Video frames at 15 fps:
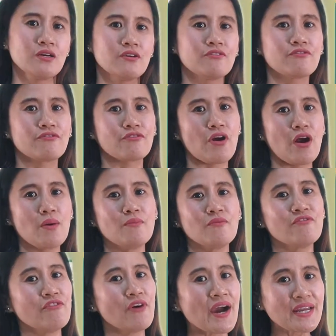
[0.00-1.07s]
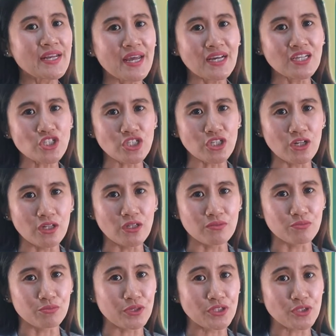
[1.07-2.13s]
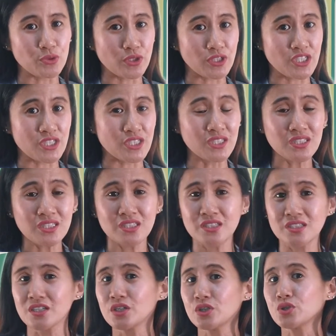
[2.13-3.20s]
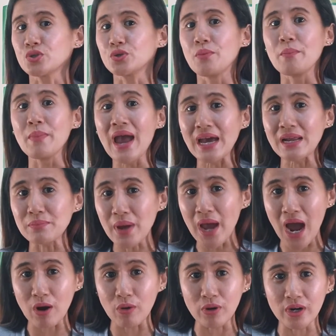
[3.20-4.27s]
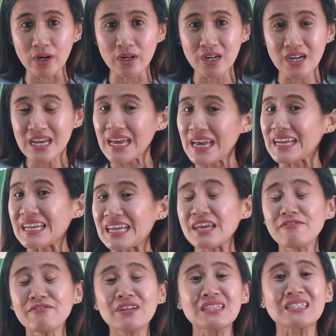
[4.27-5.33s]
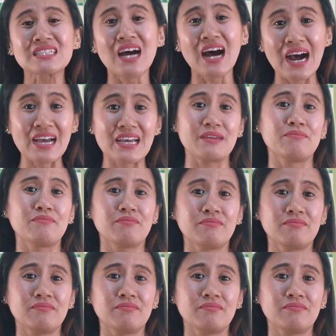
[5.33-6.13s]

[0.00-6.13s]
From financial resources to manpower and even time.